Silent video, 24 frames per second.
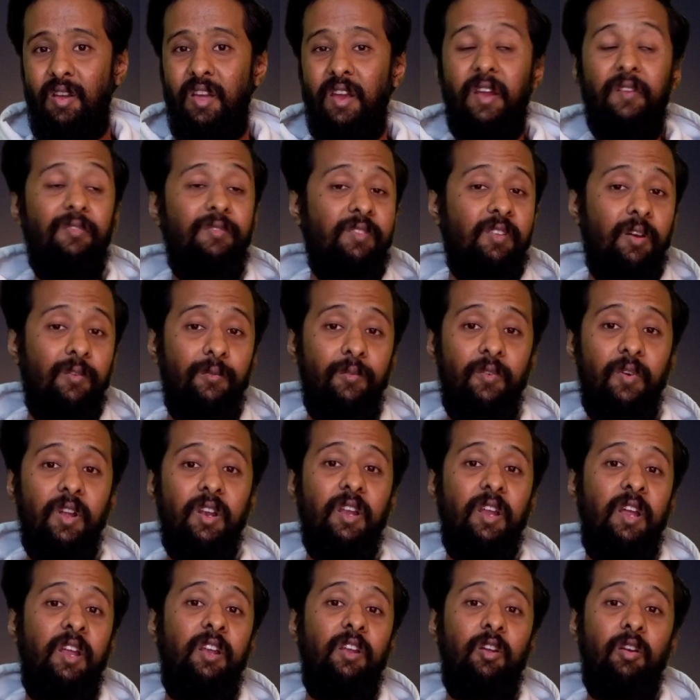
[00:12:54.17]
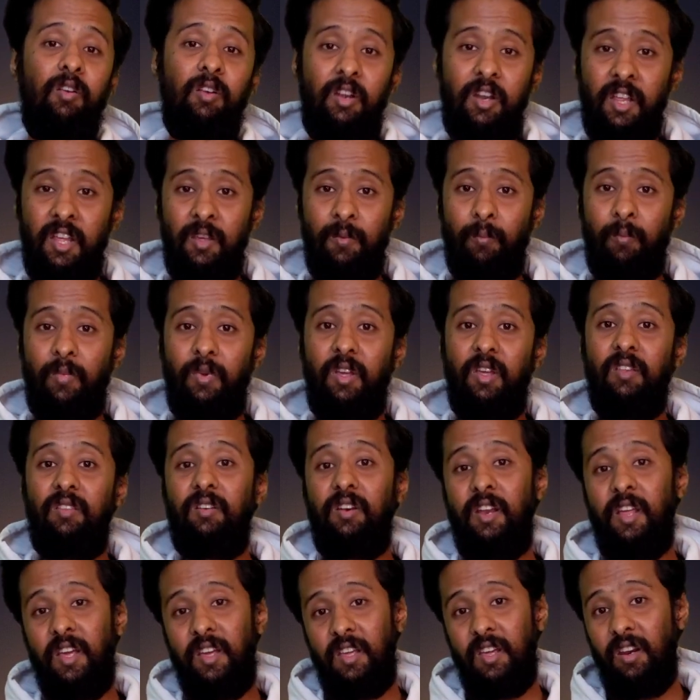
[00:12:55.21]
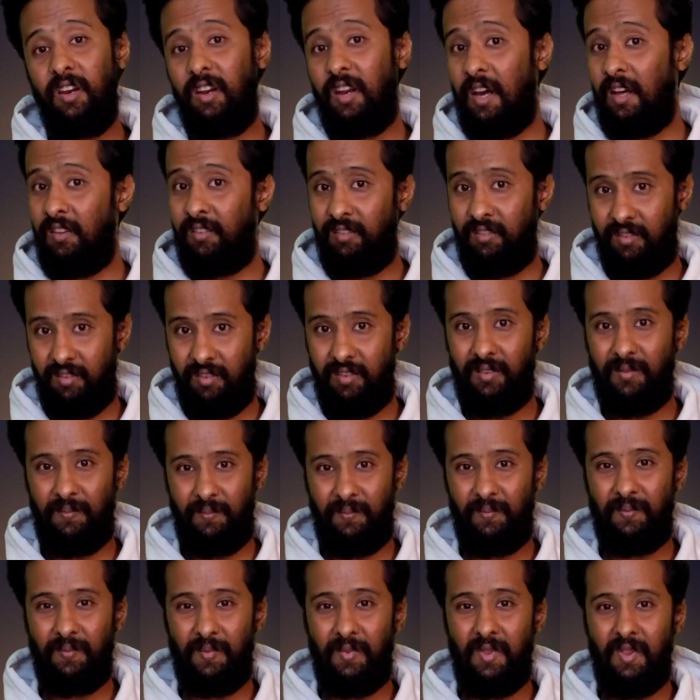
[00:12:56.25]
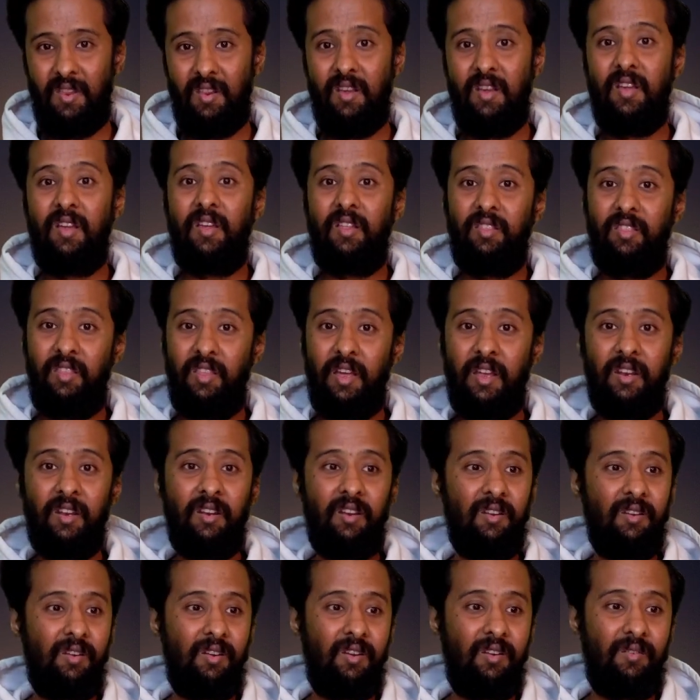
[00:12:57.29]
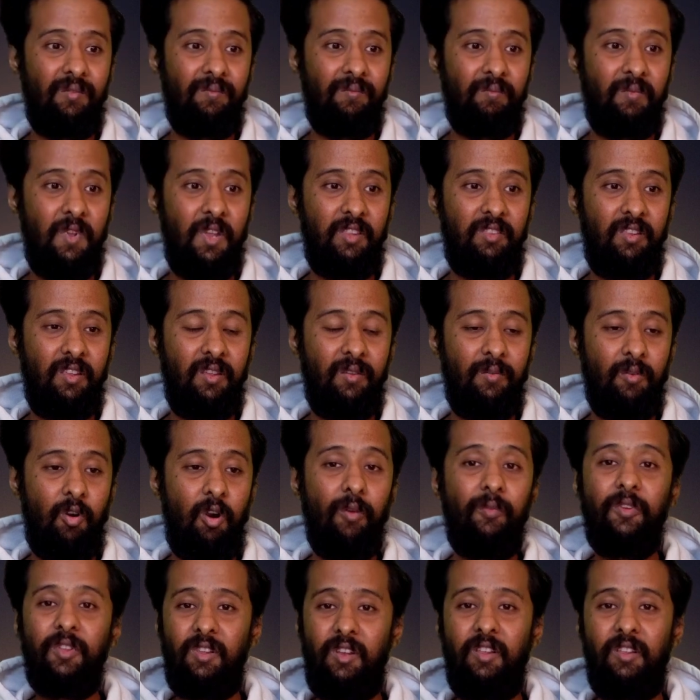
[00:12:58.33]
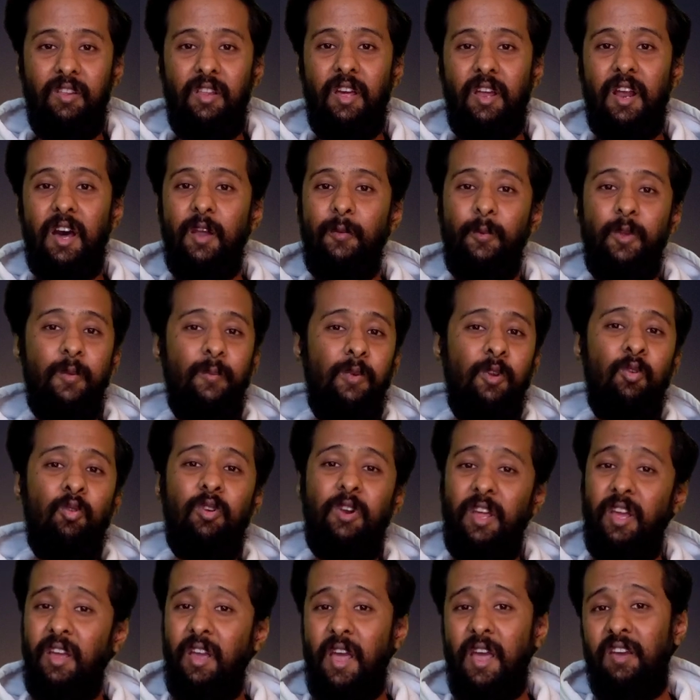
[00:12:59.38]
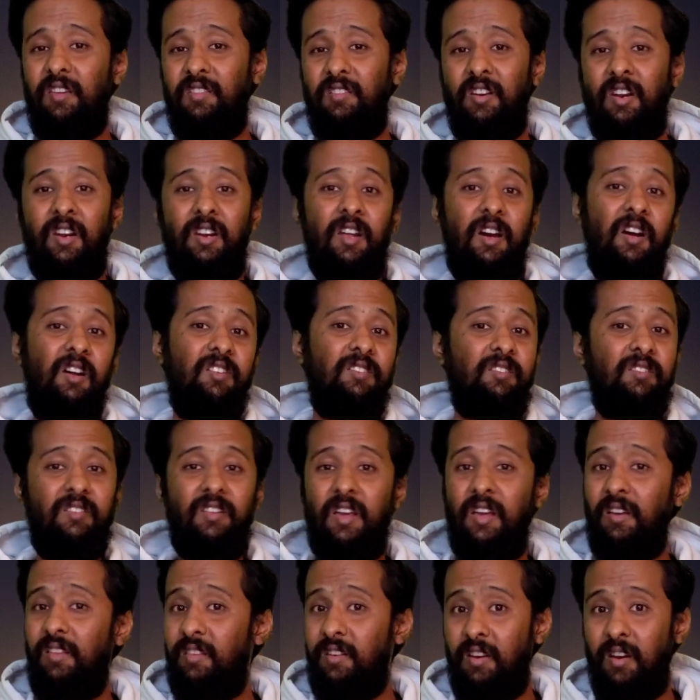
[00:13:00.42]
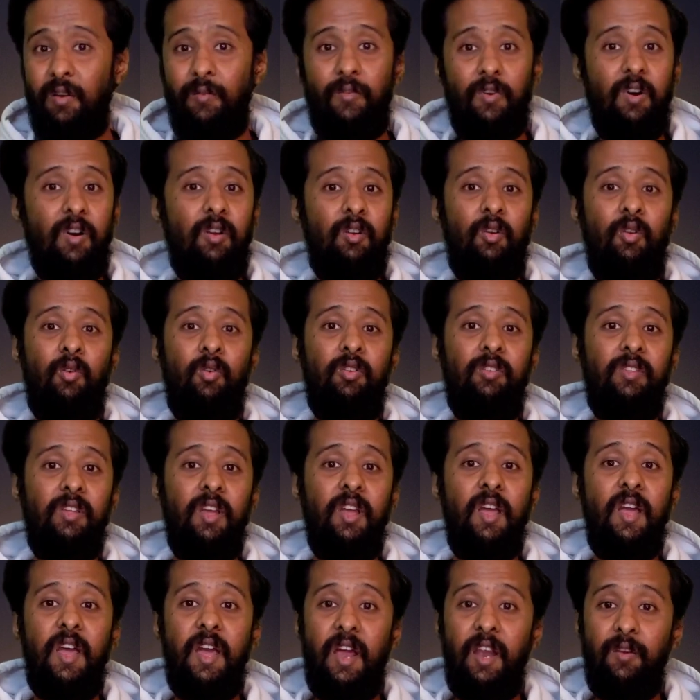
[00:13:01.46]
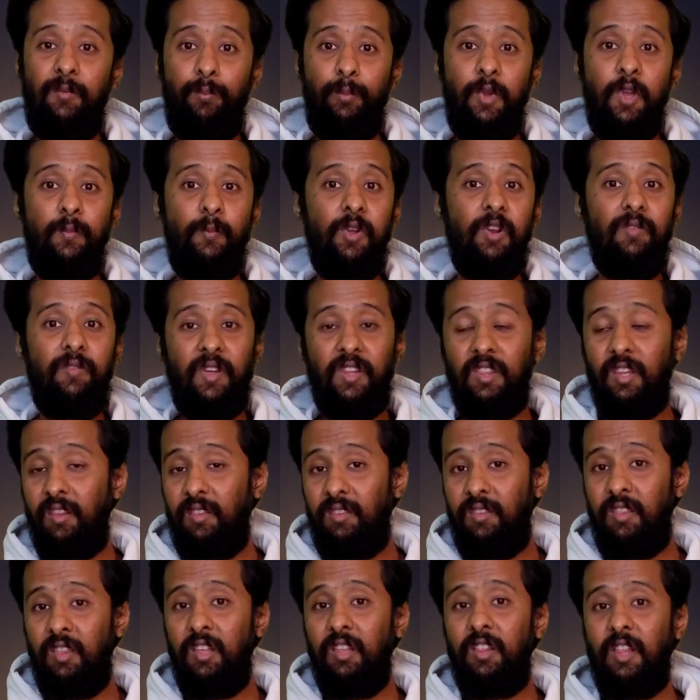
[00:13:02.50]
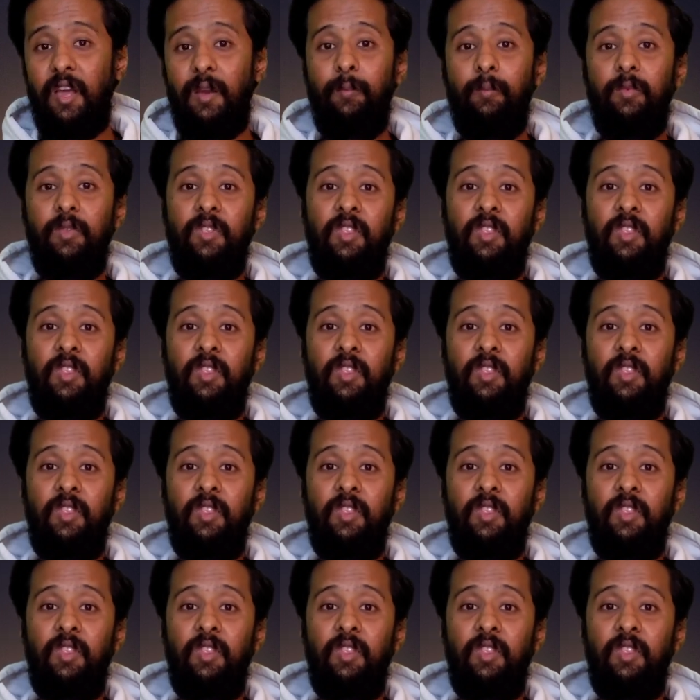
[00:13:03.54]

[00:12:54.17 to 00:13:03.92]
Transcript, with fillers: If someone in your team is taking tasks, then let's say obviously there are people who take extra tasks extra workloads and people when they see them